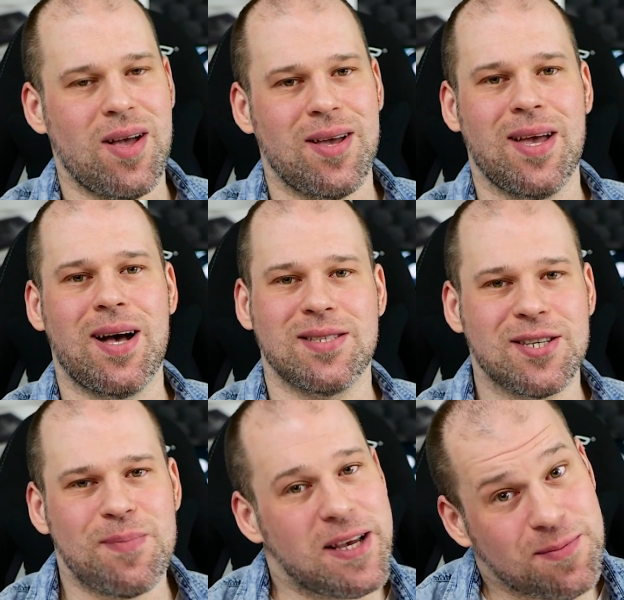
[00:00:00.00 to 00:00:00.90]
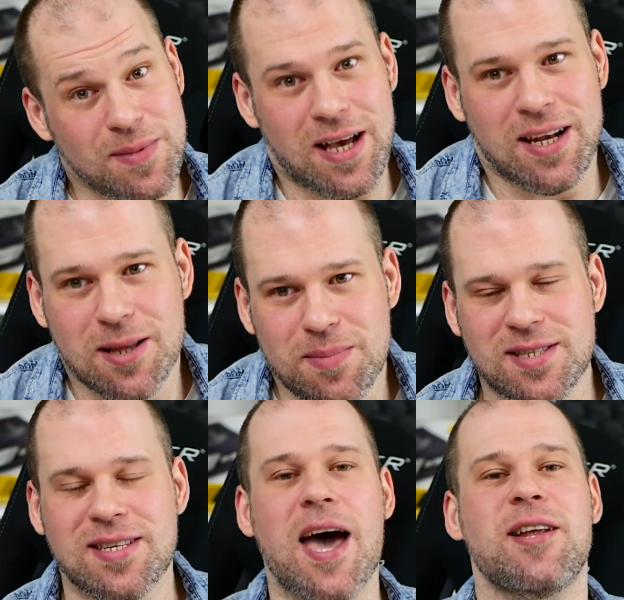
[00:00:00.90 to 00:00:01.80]
Yeah, this makes me a little bit
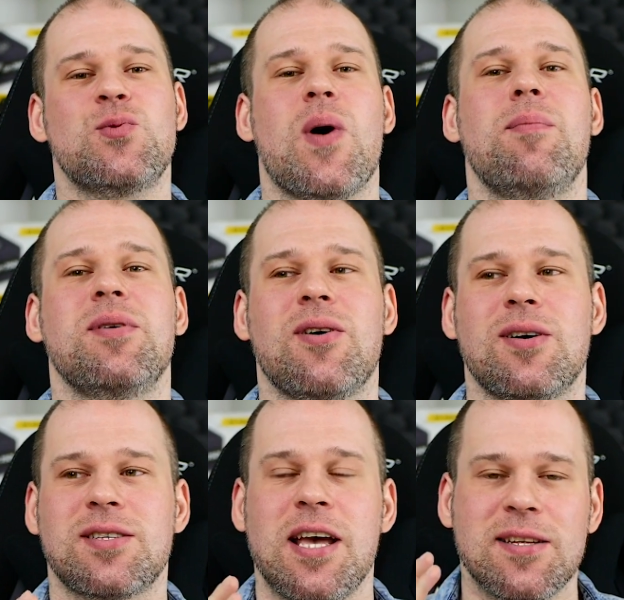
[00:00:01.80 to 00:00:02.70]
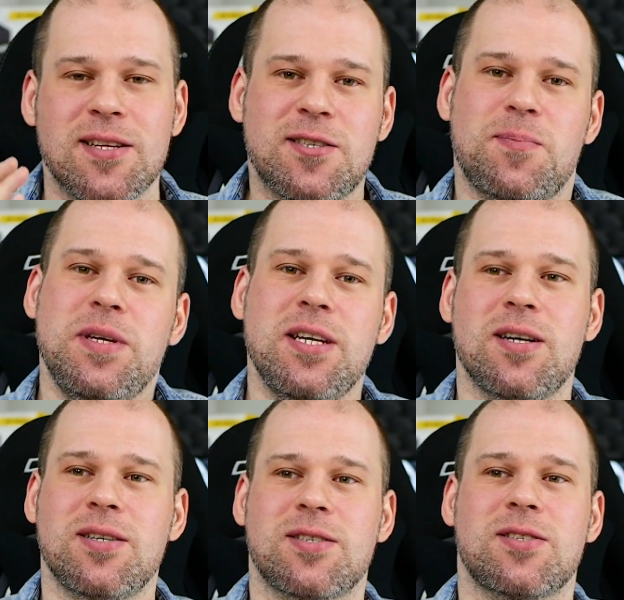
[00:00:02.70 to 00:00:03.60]
sad as well, because the
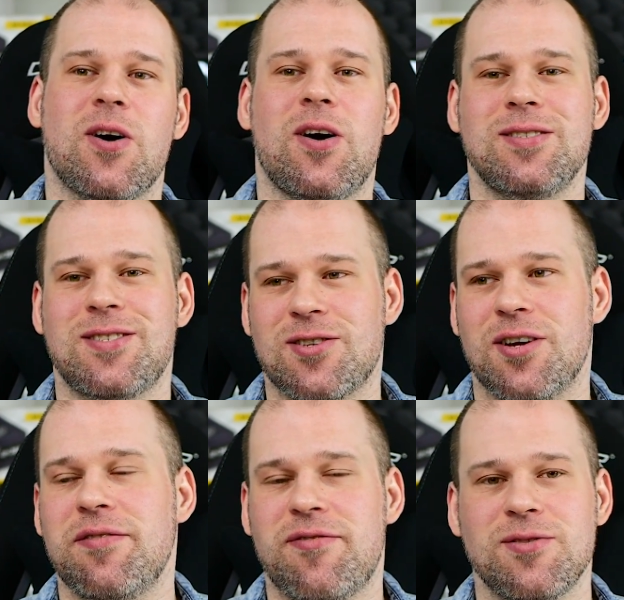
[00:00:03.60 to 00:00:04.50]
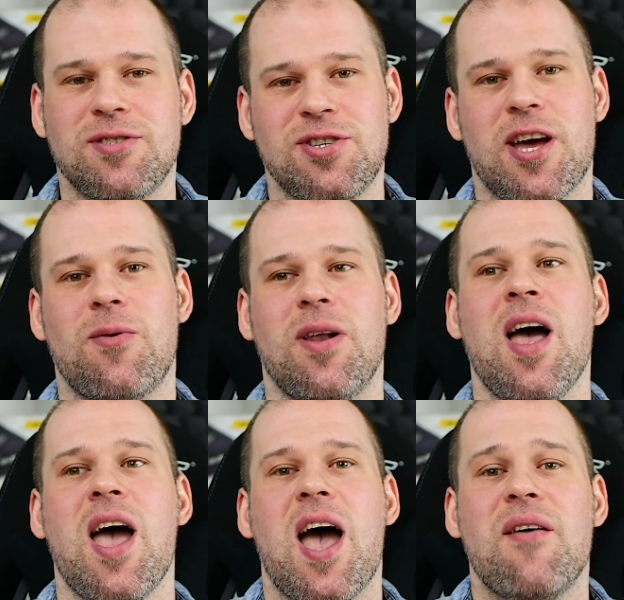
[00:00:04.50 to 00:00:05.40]
speakers on Sony phones in general
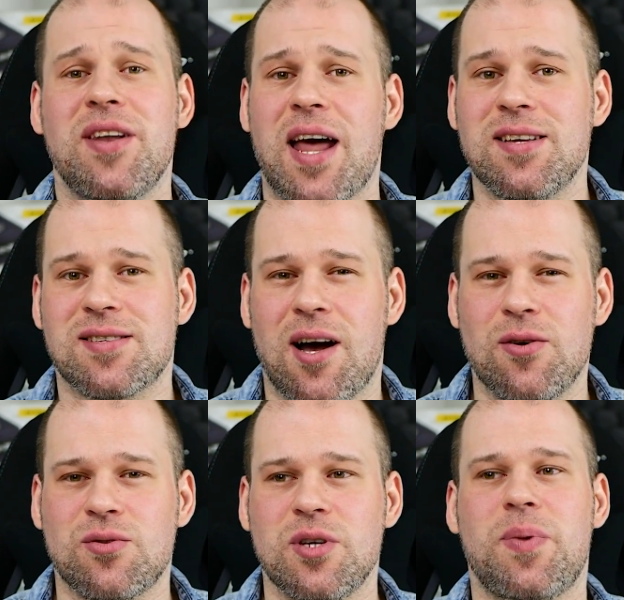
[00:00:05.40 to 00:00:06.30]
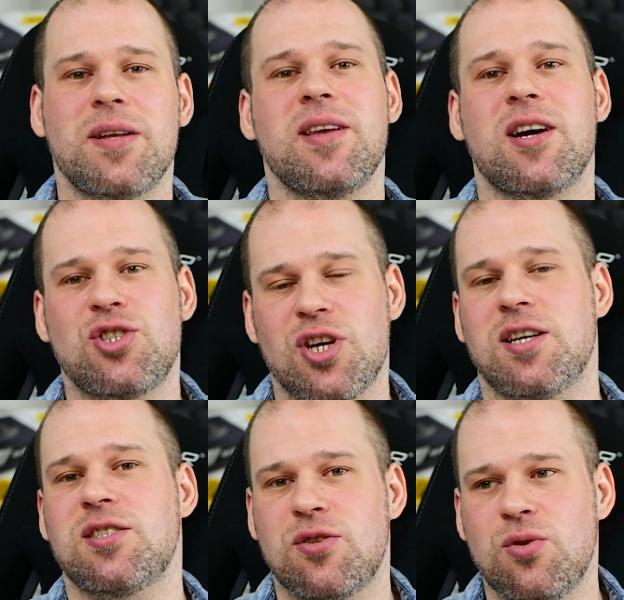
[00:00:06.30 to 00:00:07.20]
have a nice sound to it, but they are
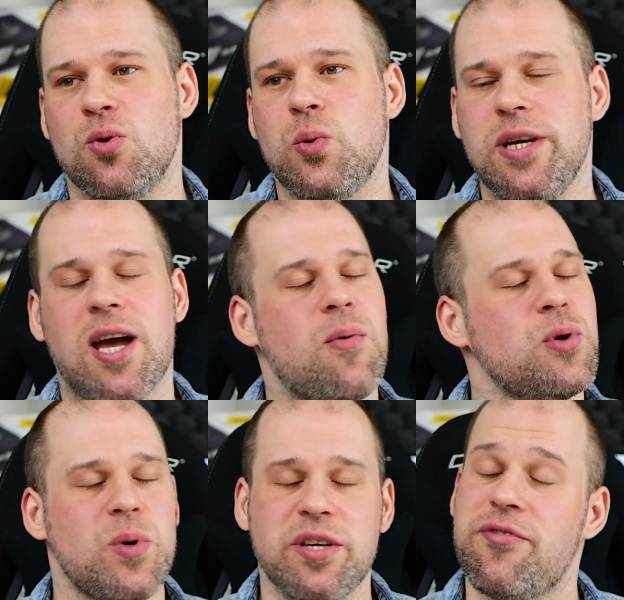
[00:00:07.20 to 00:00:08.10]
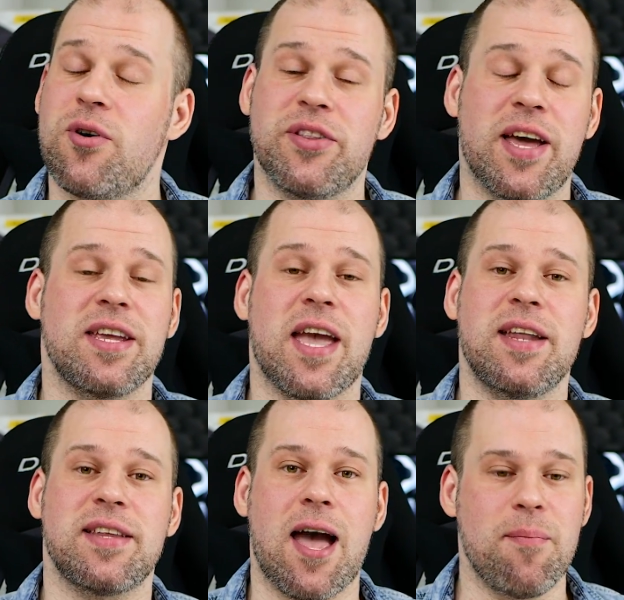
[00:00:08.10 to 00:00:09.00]
just too weak. I would wish for a
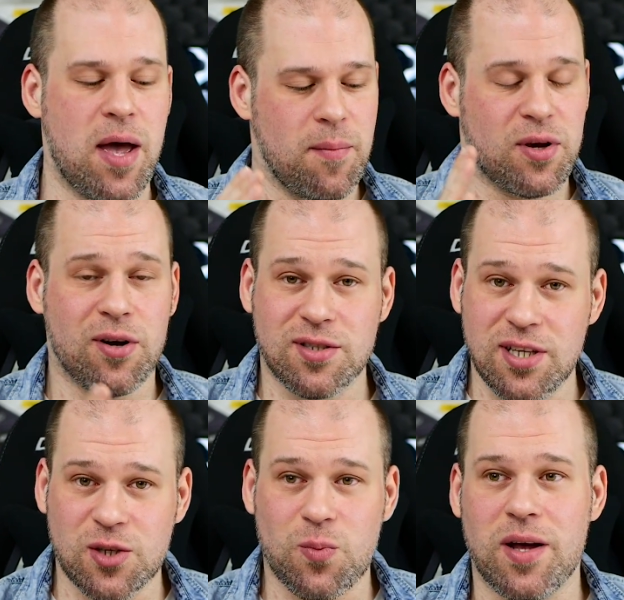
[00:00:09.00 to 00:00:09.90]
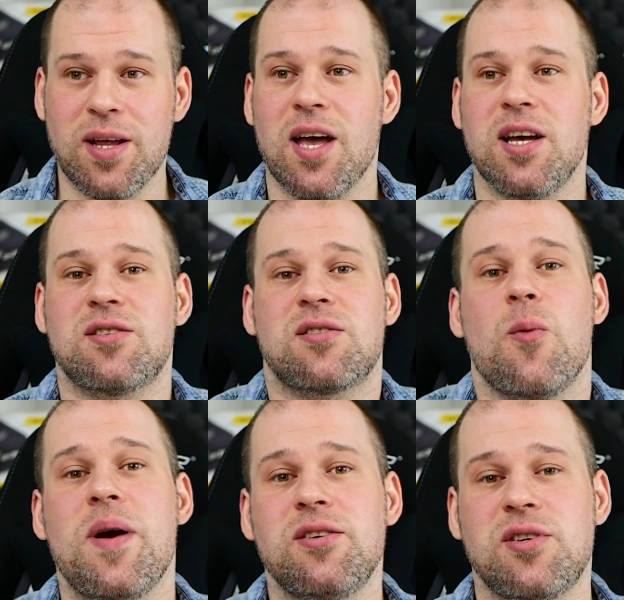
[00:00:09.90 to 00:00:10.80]
dedicated amp, because this one in so
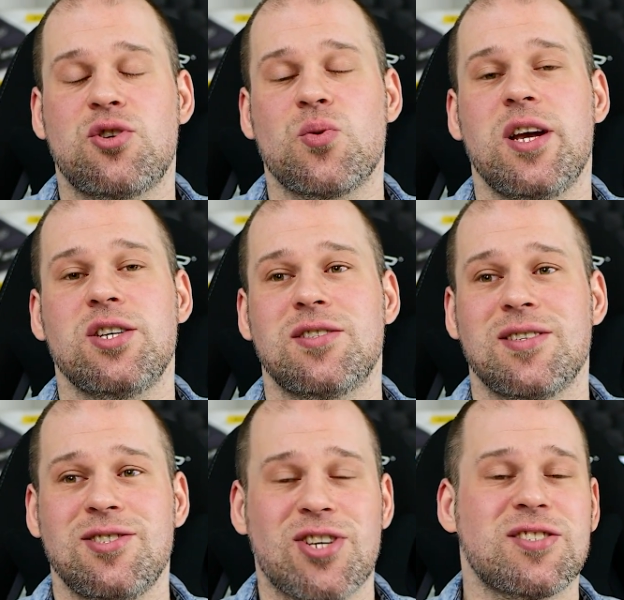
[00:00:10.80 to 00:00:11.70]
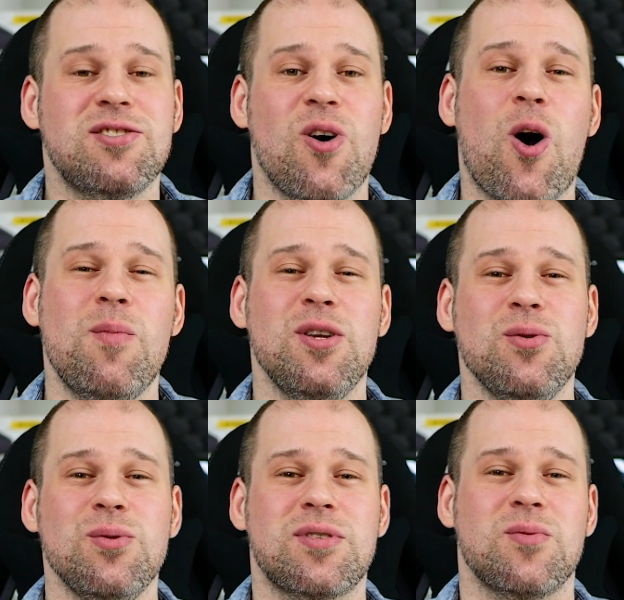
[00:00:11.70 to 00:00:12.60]
many situations in just normal
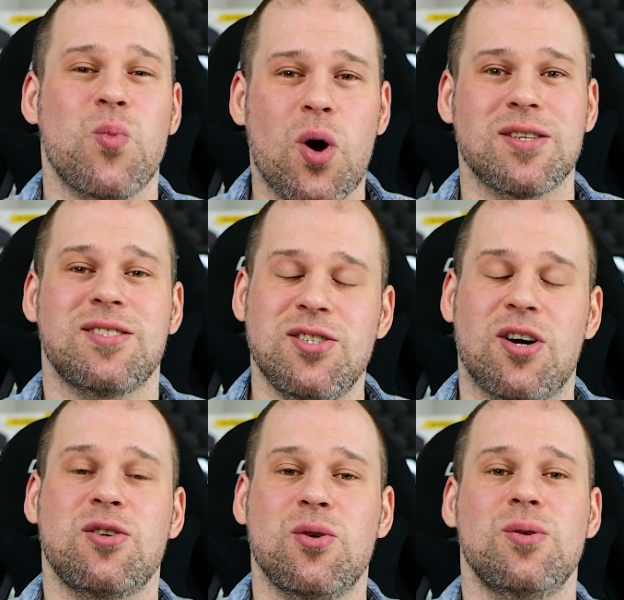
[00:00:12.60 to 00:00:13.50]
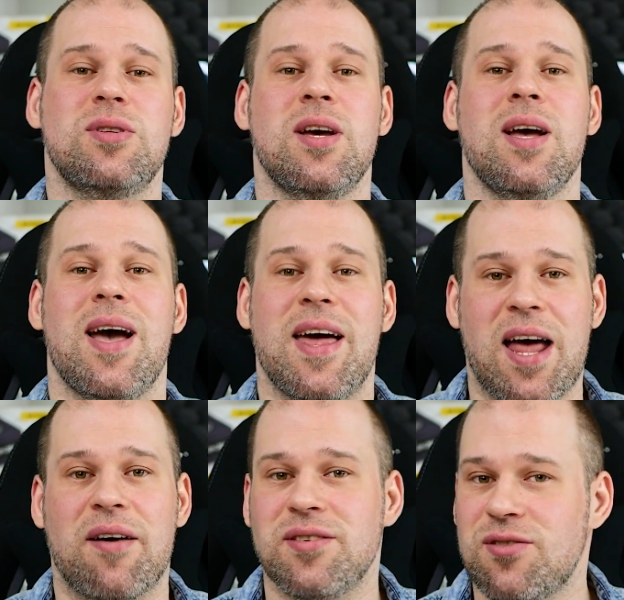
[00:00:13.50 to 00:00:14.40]
use was not good
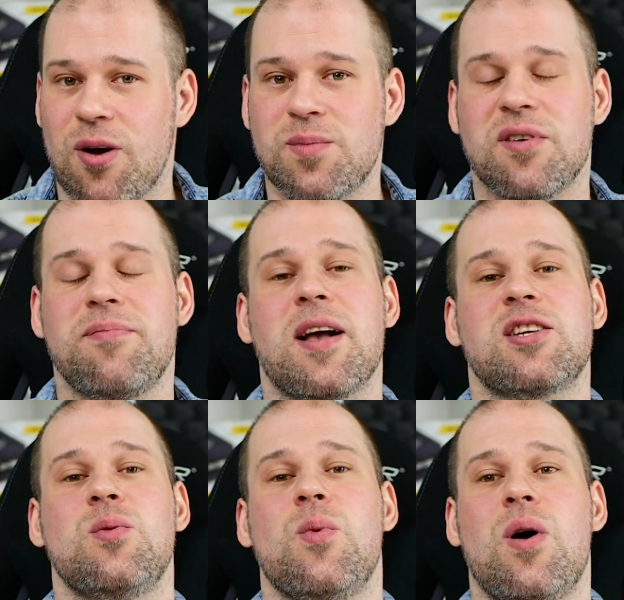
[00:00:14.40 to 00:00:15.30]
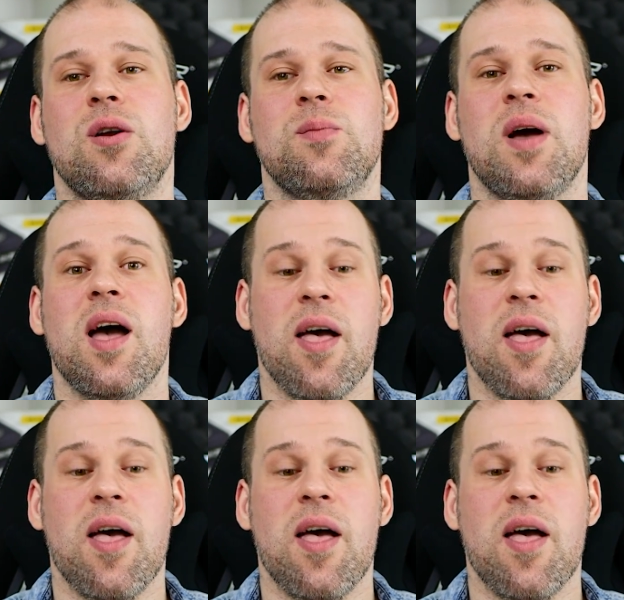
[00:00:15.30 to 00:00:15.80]
enough in terms of maximum volume.